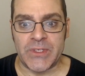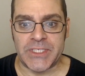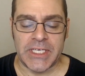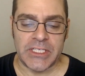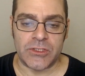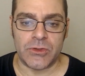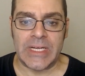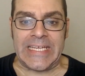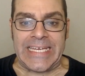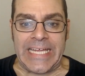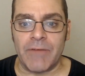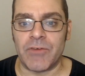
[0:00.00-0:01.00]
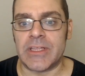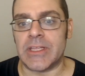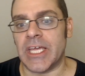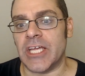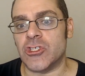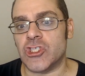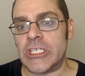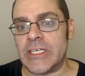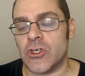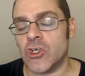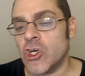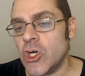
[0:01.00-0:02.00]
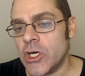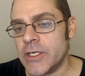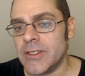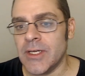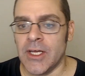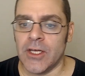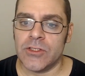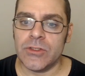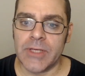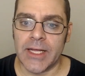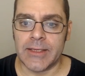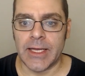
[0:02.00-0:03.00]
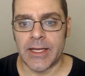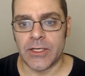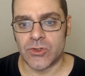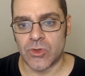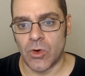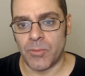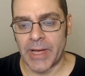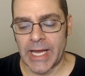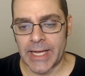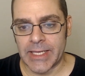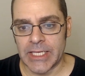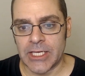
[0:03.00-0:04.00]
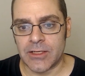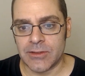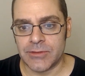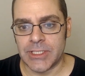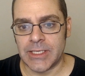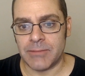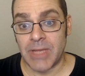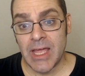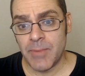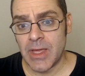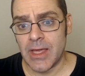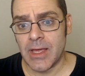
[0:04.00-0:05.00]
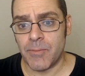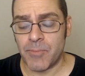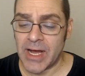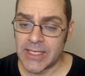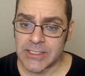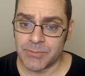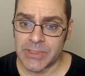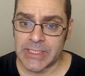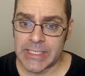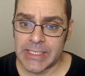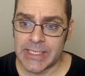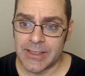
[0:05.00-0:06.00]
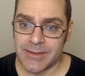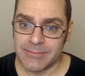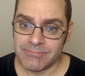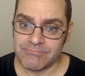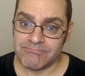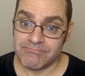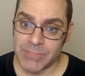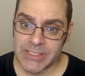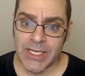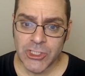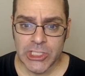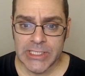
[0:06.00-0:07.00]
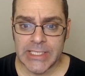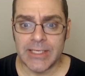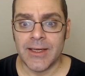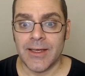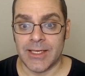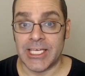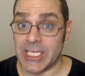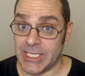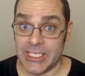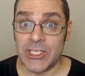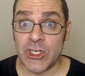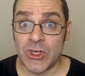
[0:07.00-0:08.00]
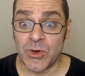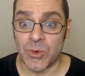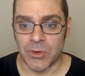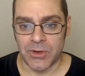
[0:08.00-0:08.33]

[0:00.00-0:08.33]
it and do any and everything she could to get that control back, including maybe, possibly, potentially killing you.